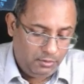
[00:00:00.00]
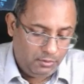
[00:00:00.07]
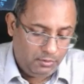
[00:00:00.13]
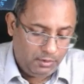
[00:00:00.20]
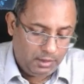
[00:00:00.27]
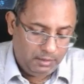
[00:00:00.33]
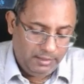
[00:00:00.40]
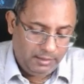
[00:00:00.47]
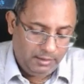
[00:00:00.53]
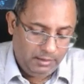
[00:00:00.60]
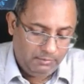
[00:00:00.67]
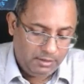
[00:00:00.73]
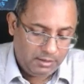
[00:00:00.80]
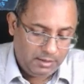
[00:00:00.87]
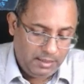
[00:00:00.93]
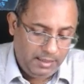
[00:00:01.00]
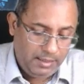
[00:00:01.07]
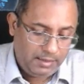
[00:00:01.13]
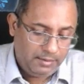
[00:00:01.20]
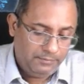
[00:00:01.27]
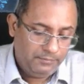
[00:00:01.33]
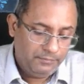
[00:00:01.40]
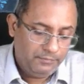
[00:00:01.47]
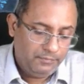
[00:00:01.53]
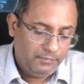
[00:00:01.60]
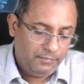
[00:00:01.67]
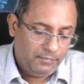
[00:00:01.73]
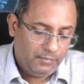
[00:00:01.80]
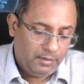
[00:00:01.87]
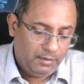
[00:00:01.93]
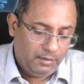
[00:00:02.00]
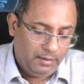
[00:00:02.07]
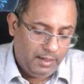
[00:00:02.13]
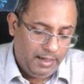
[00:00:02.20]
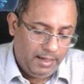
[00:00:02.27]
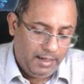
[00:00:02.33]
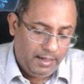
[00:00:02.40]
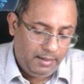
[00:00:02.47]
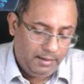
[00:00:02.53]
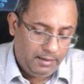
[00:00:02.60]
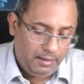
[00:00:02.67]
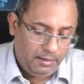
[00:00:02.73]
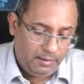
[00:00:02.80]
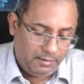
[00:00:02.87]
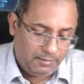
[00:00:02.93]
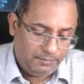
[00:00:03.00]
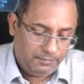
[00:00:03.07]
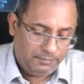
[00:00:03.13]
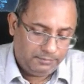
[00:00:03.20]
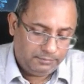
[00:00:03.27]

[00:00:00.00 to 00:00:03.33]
don't commit any mistake and error.